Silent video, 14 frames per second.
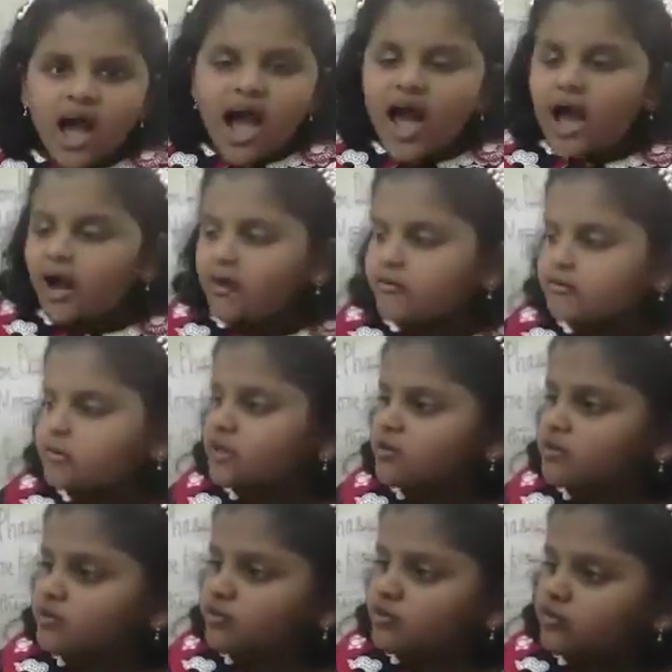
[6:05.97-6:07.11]
how the
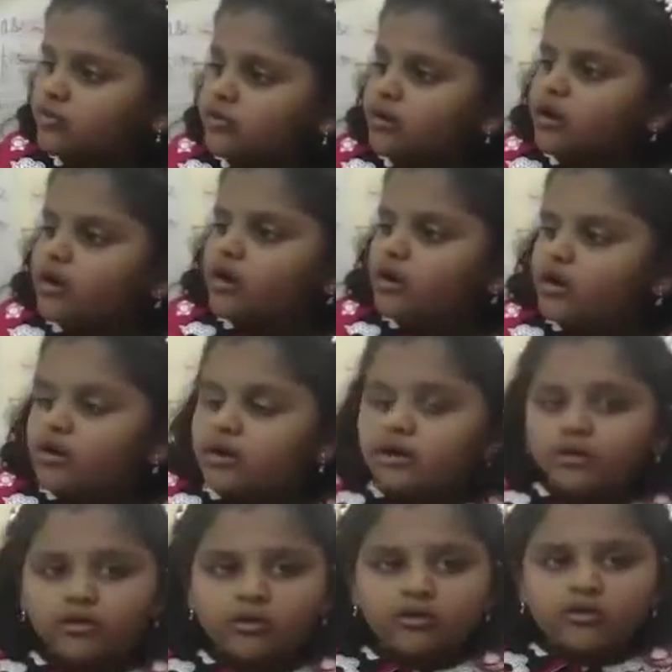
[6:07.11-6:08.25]
moon
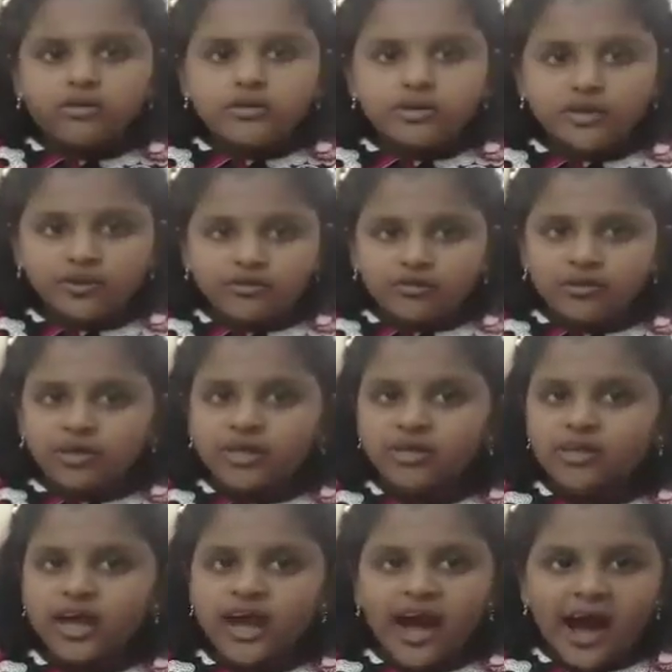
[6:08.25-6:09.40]
looked during the
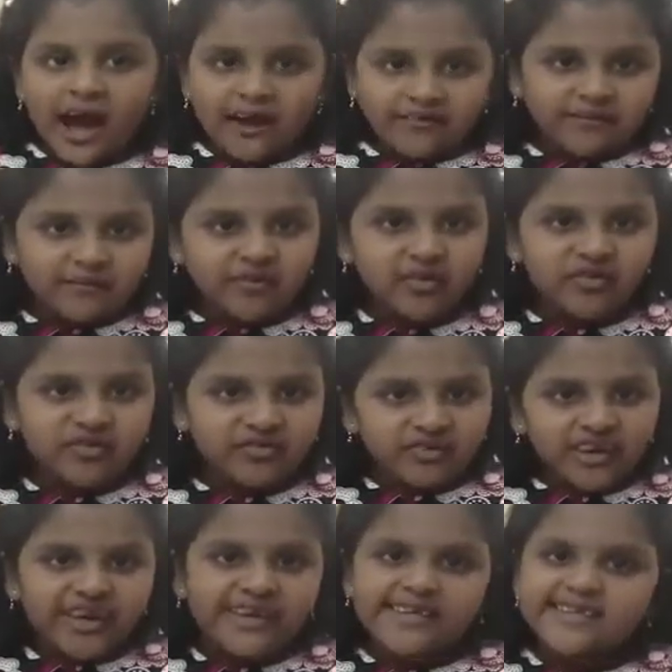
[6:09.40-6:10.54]
half moon
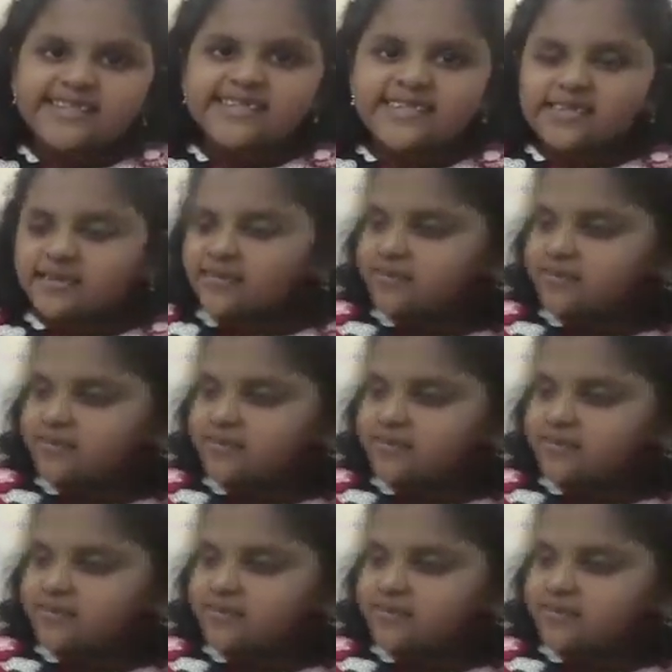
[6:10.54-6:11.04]
phase.